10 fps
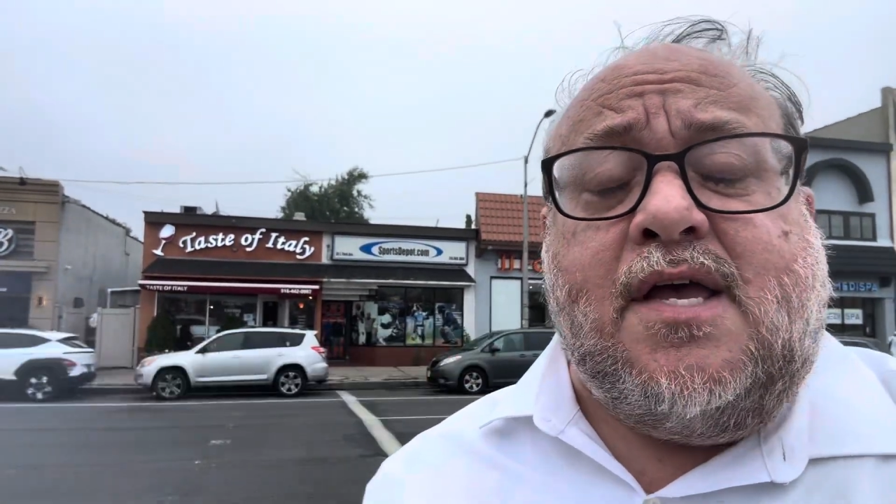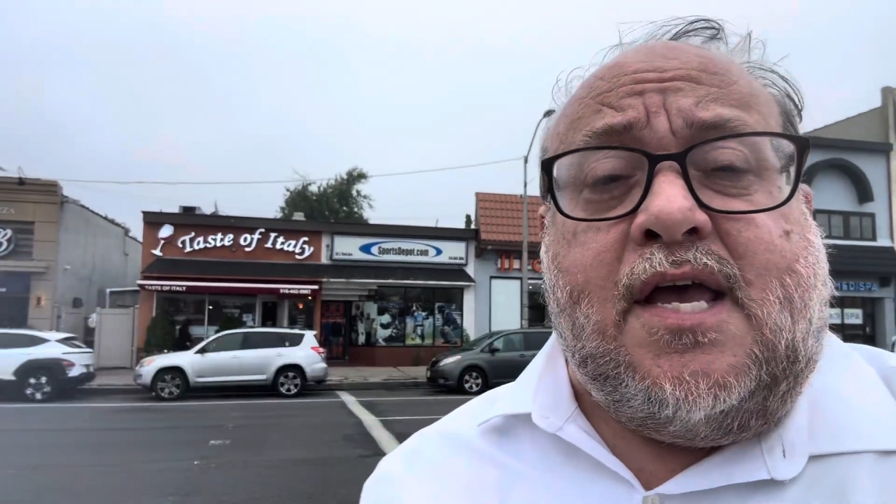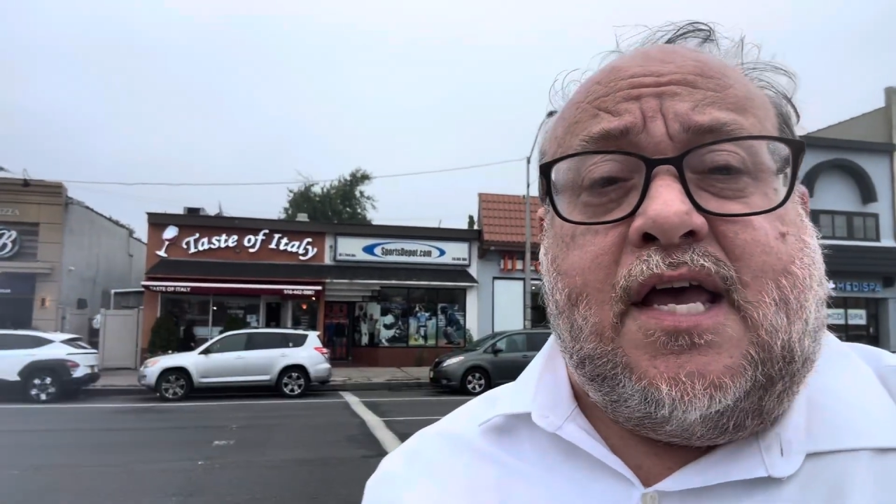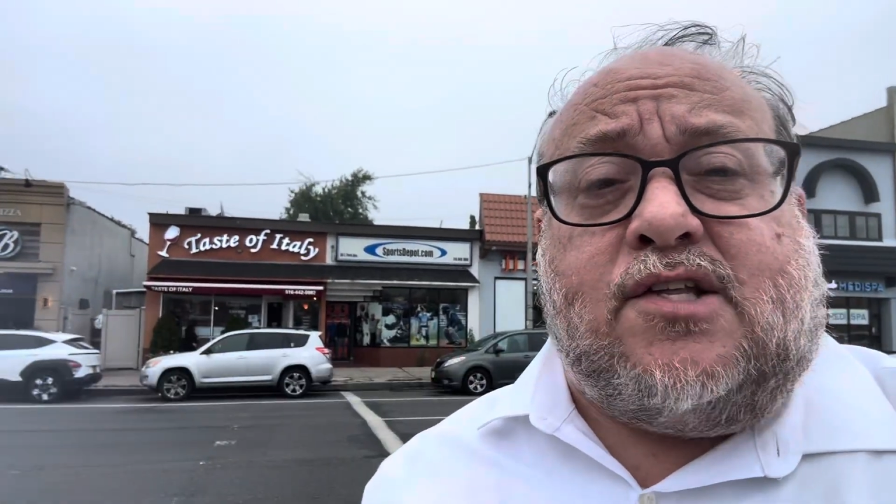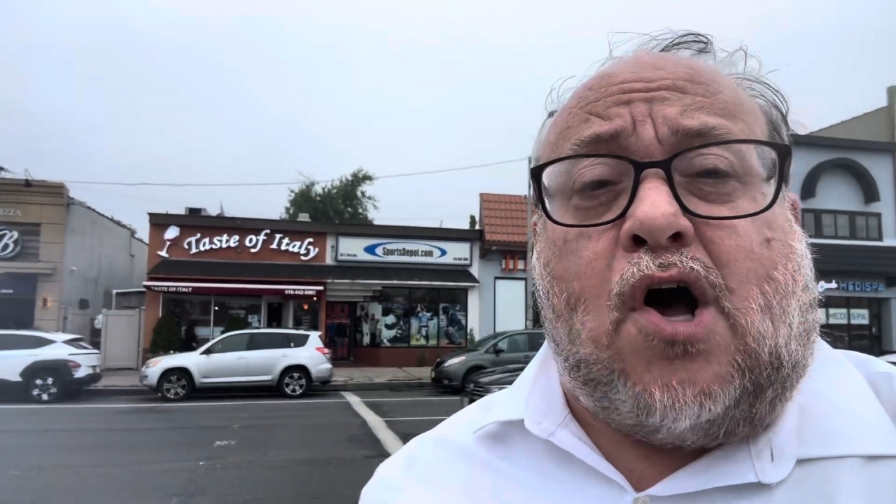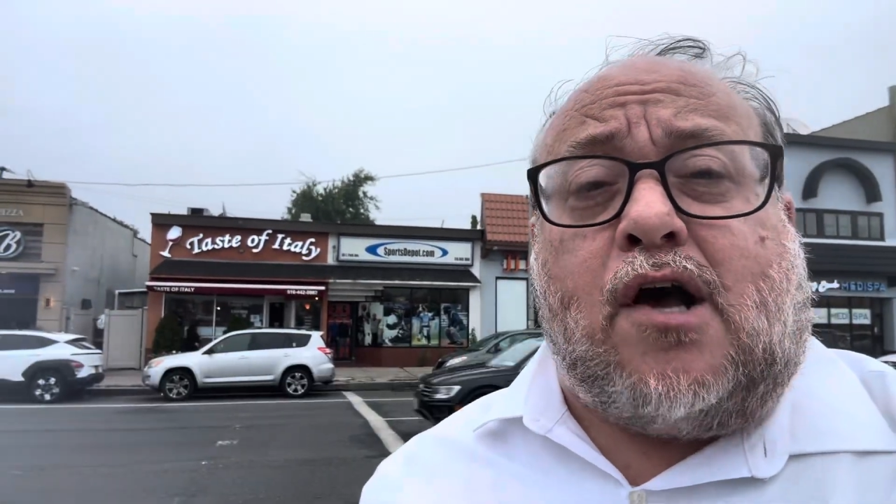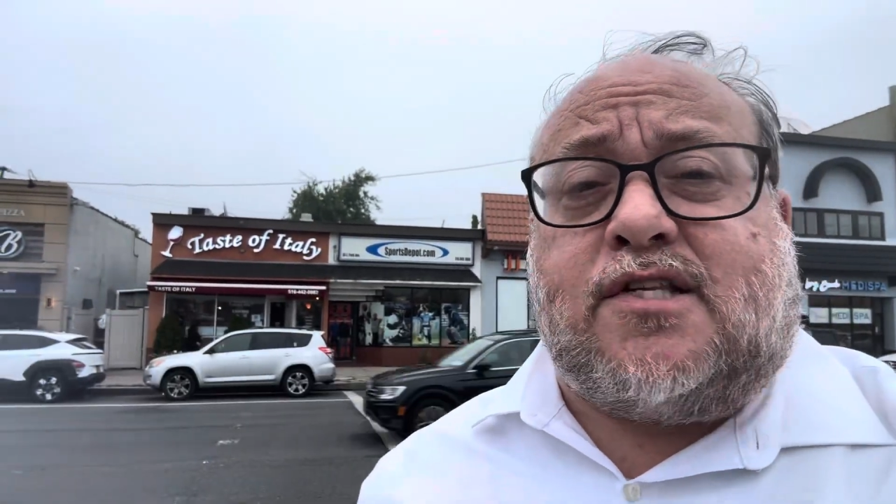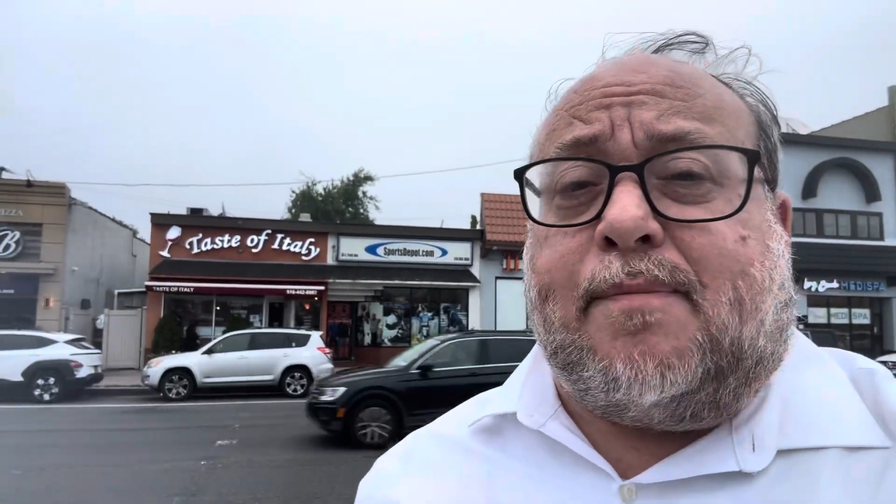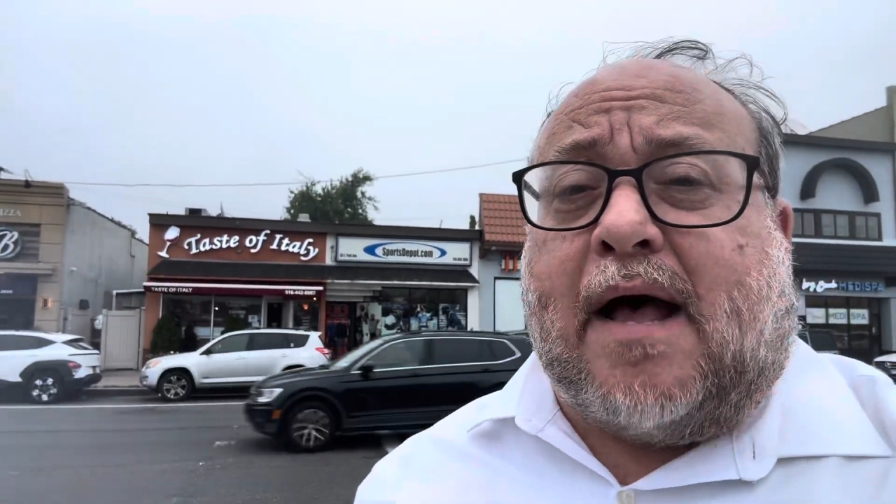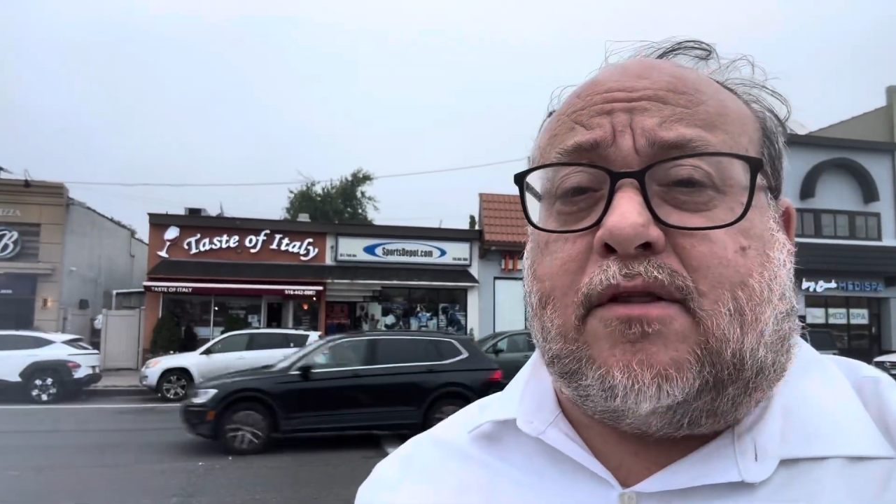He talks
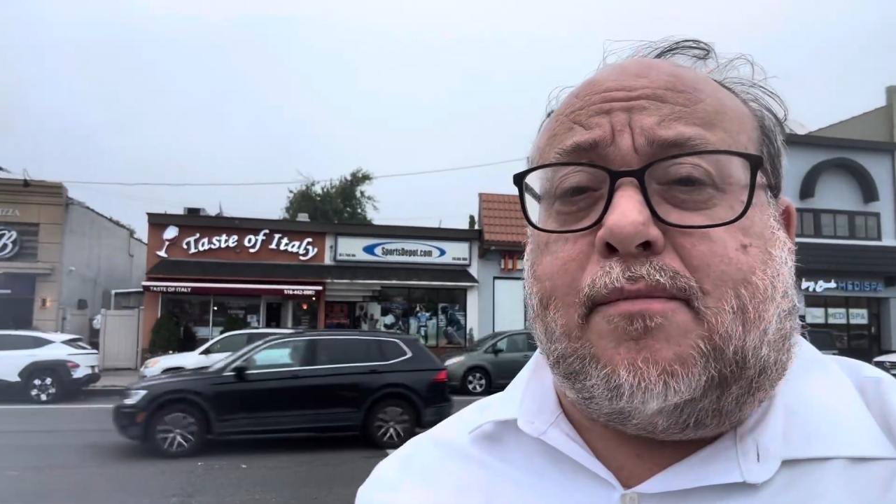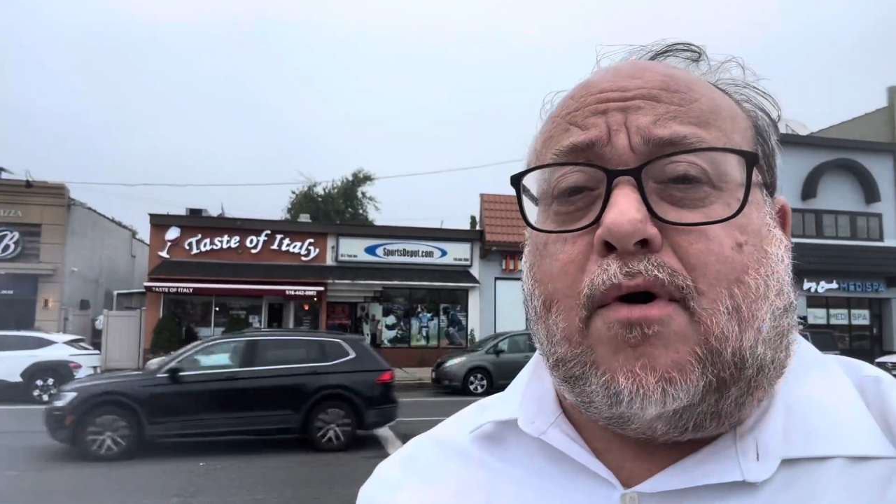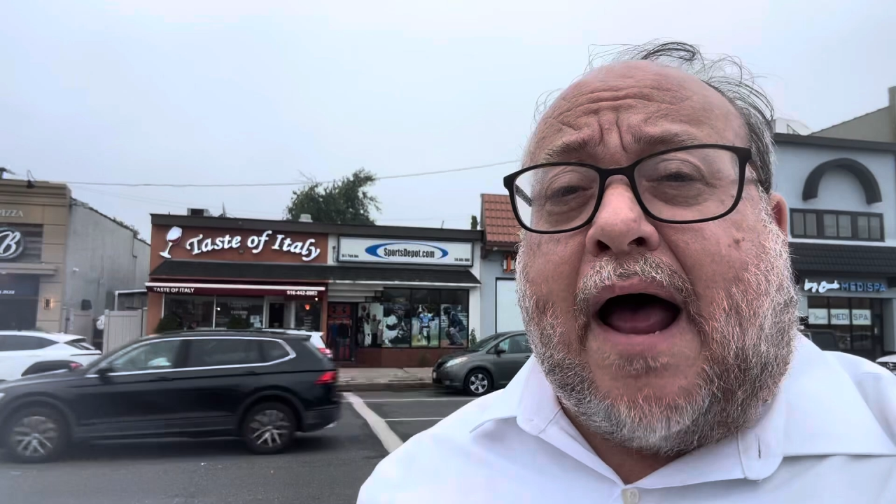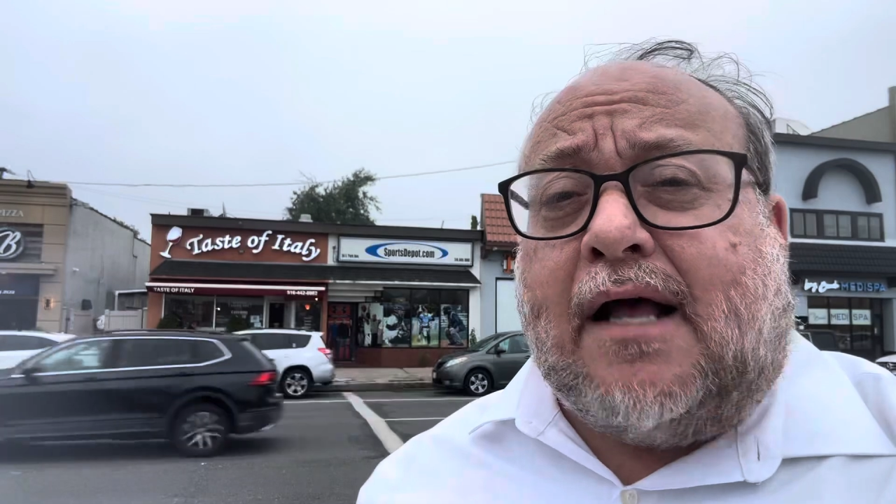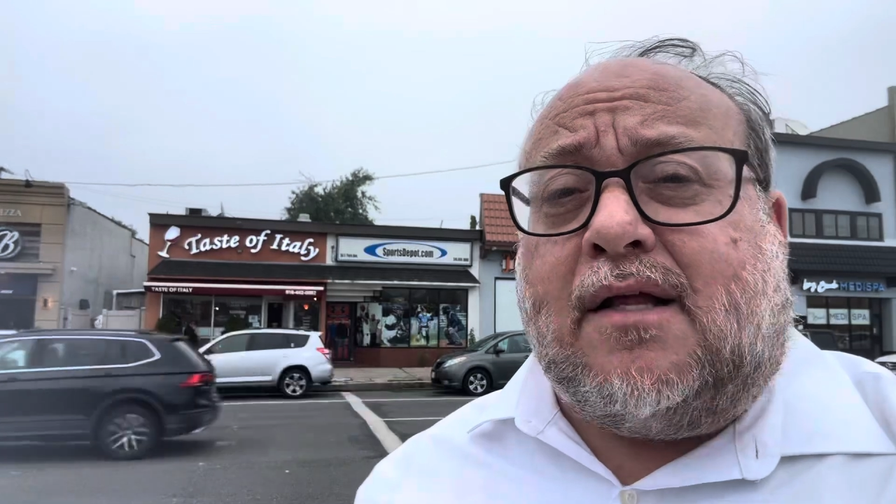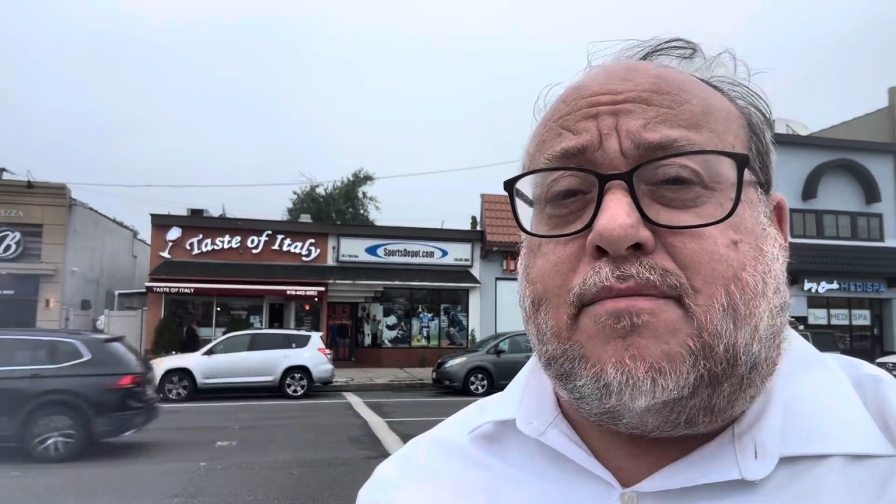about the Meraglim,